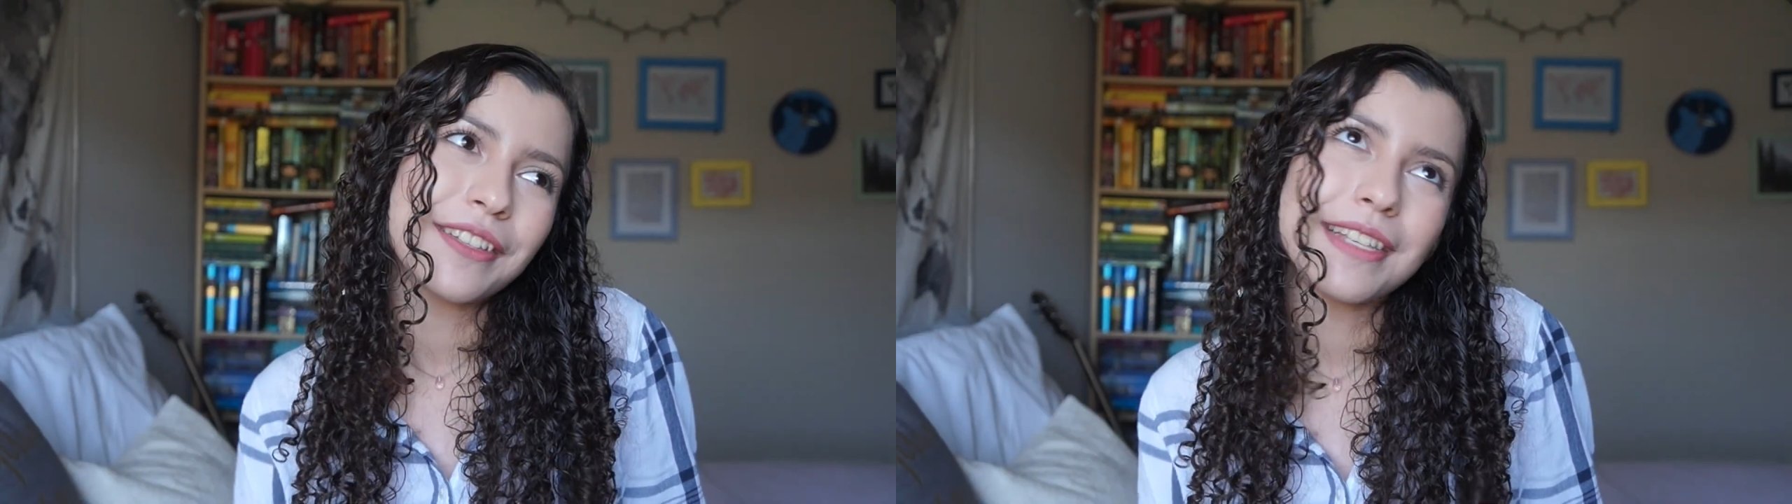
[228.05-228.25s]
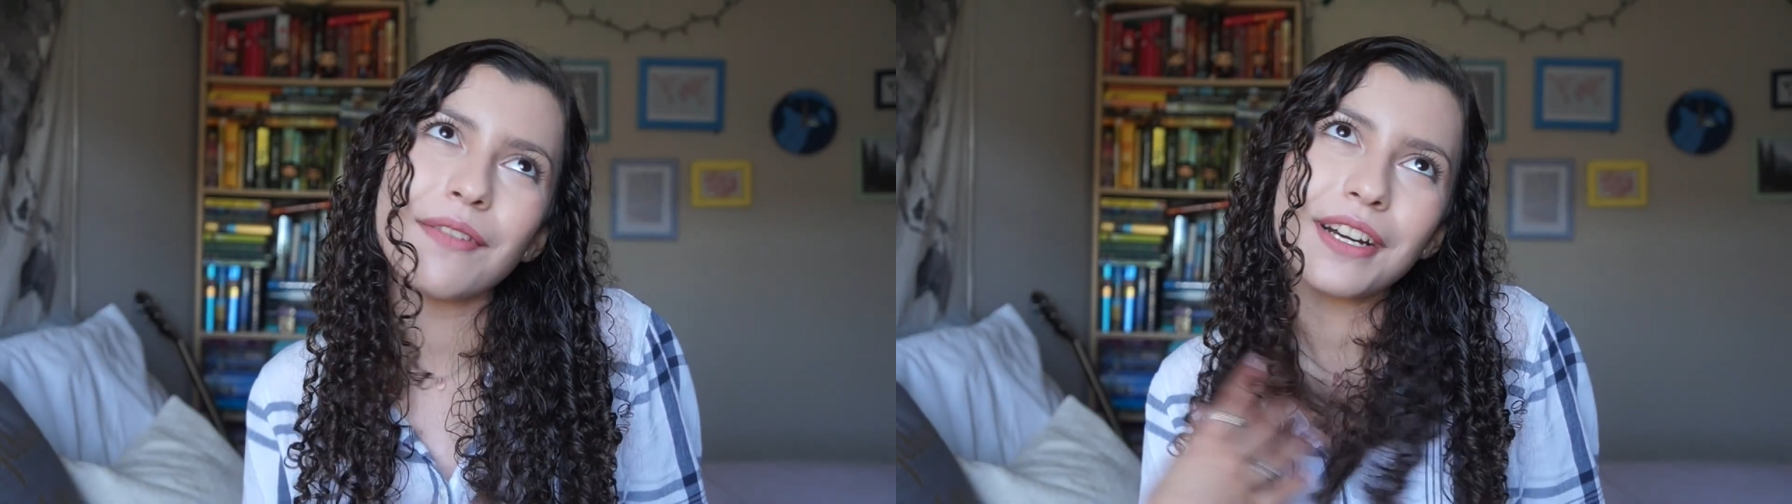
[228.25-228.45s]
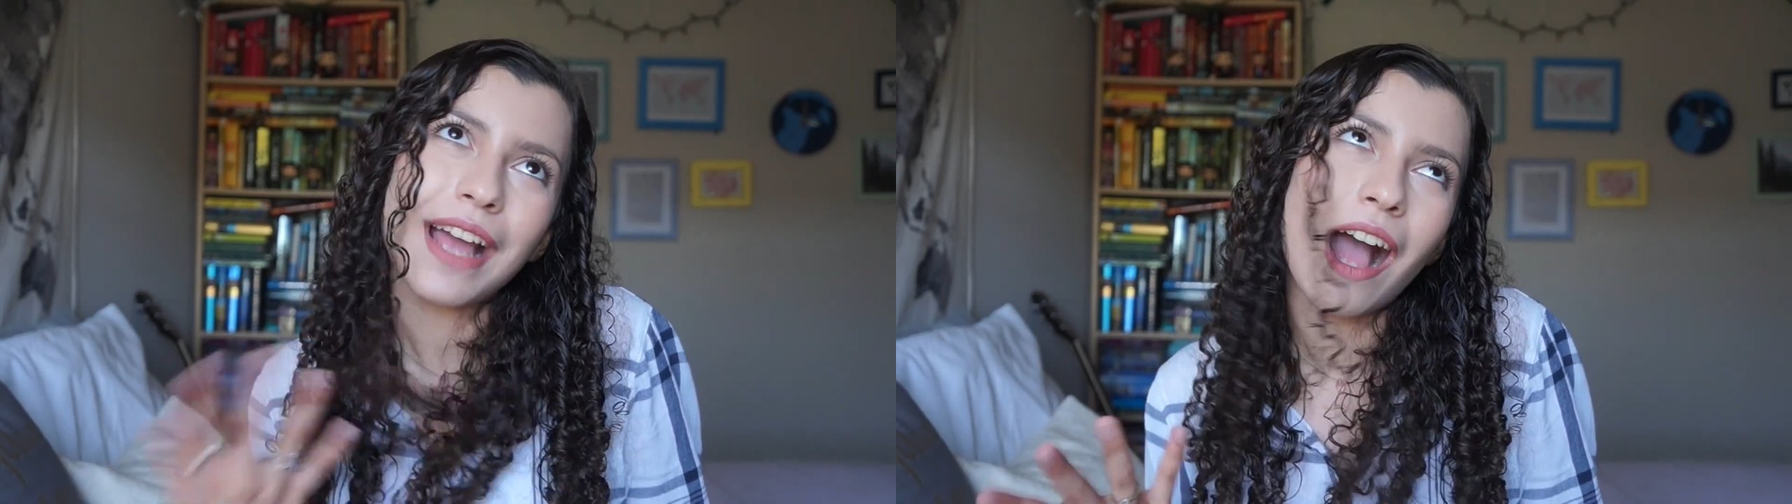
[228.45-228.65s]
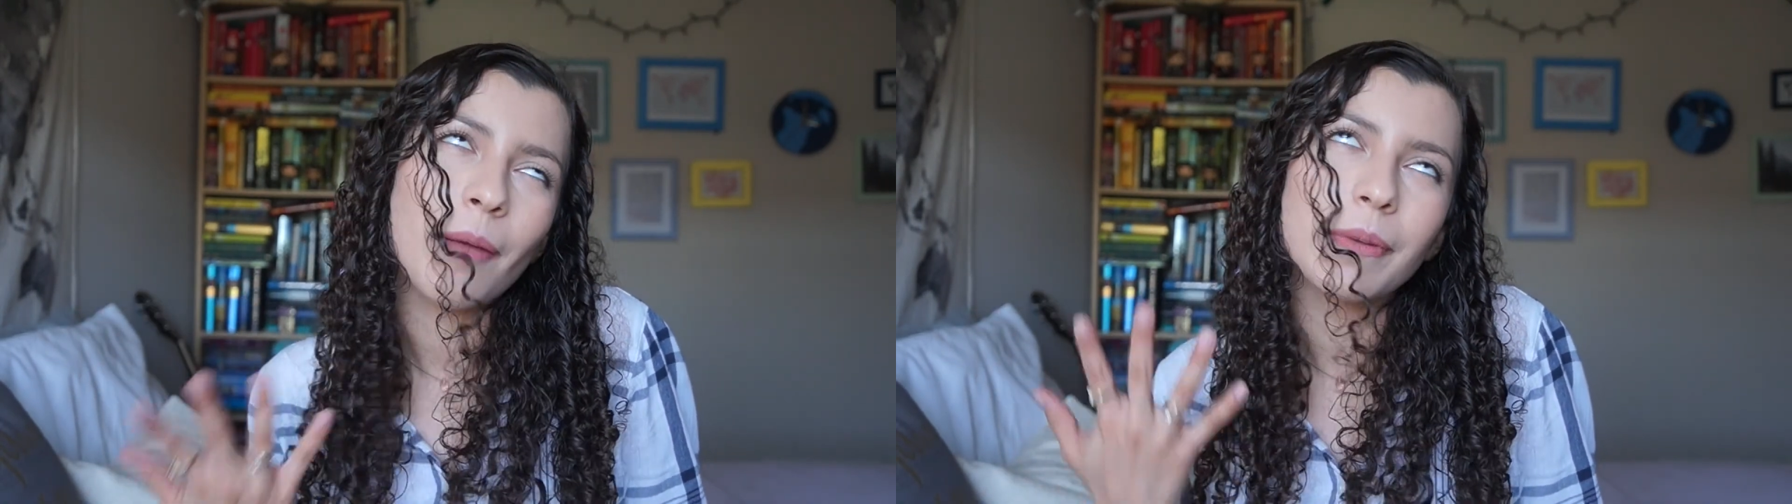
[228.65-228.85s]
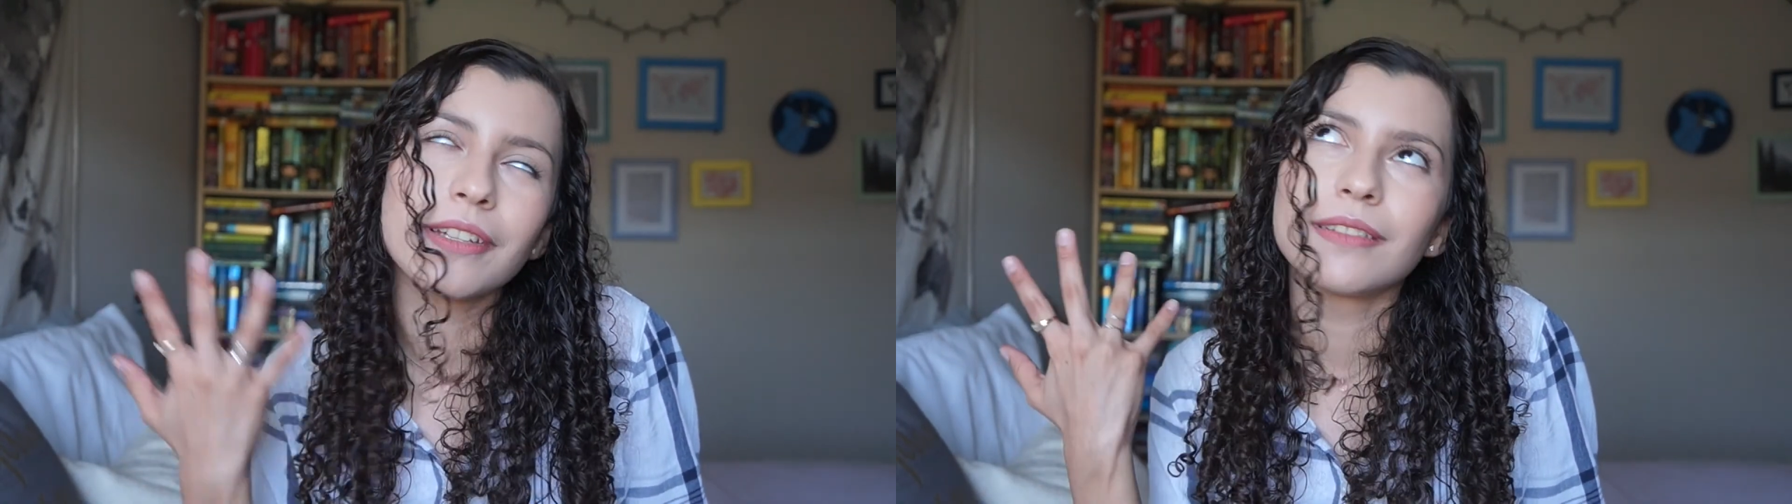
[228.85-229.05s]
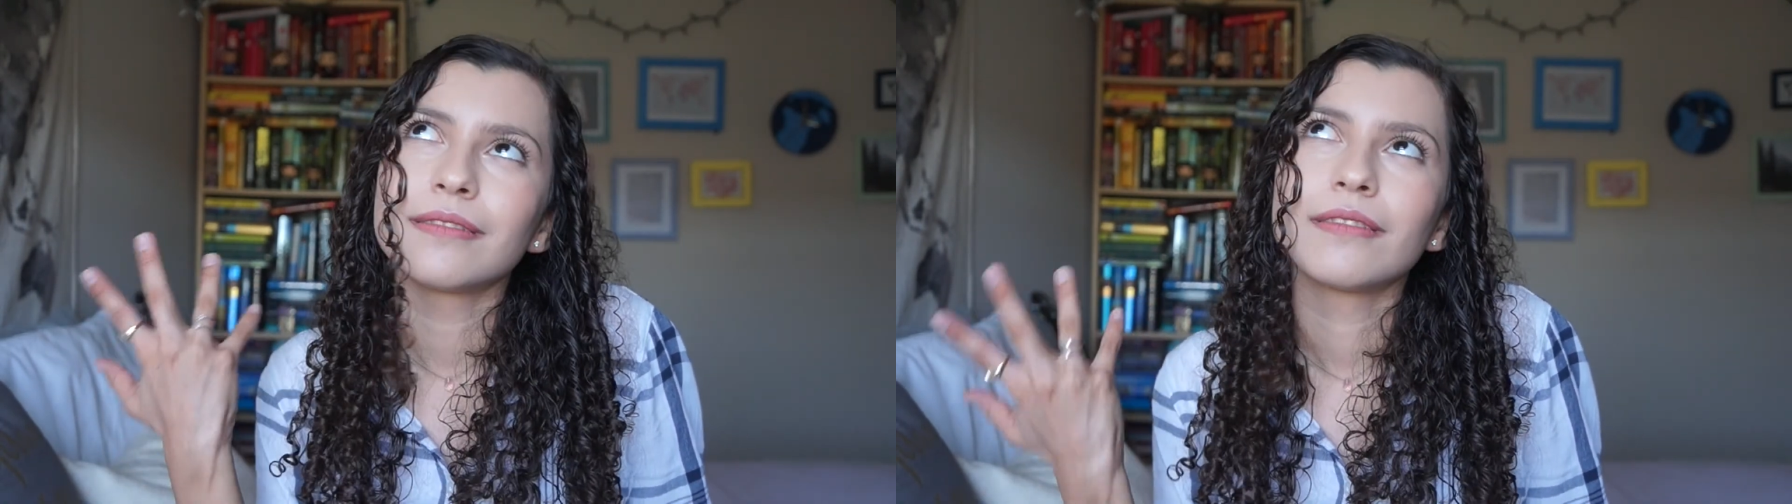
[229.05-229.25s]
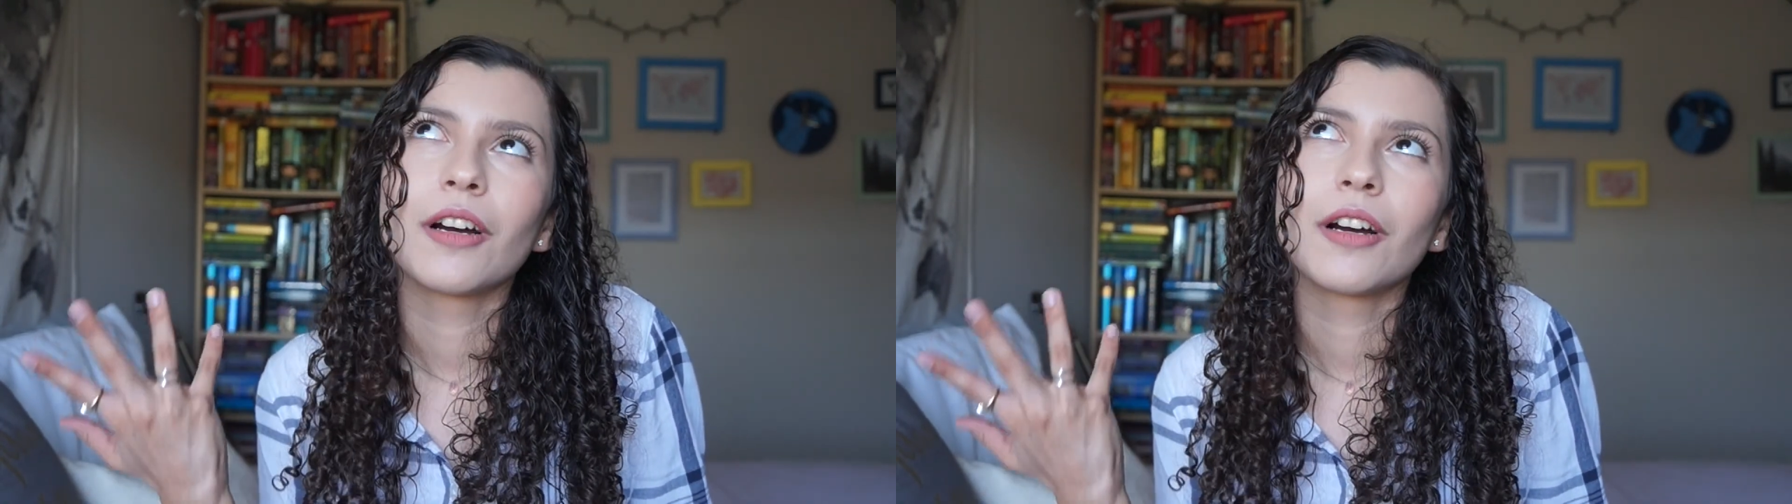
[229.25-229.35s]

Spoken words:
it's never gonna happen,